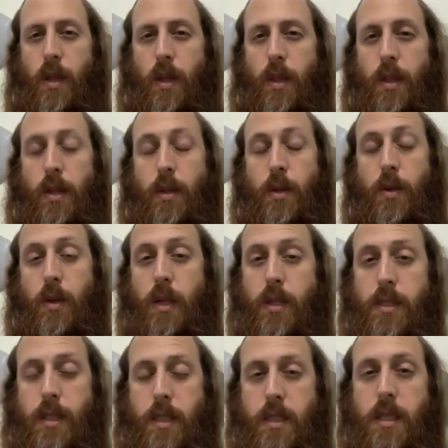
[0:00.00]
that you're not
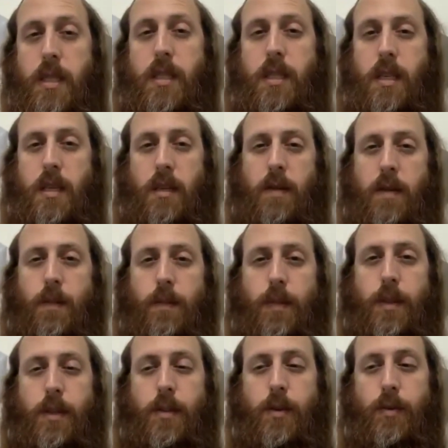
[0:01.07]
succeeding,
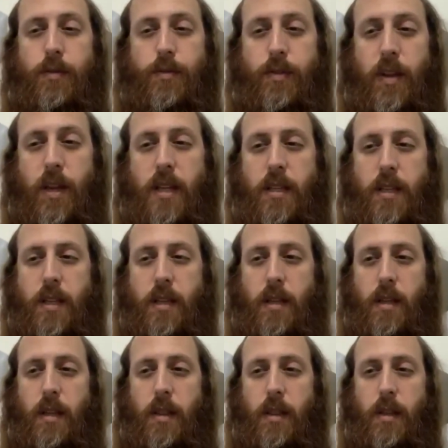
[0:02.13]
that you're failing,
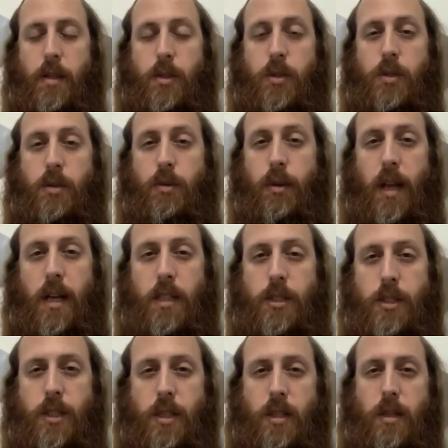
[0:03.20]
that you're
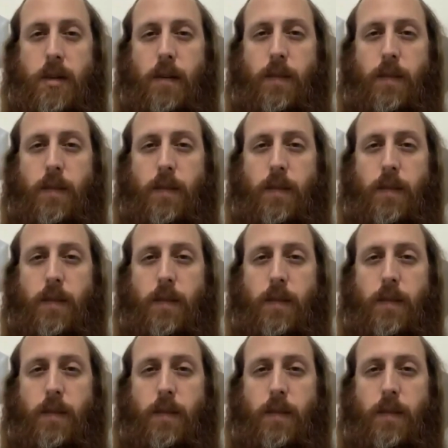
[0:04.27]
crashing,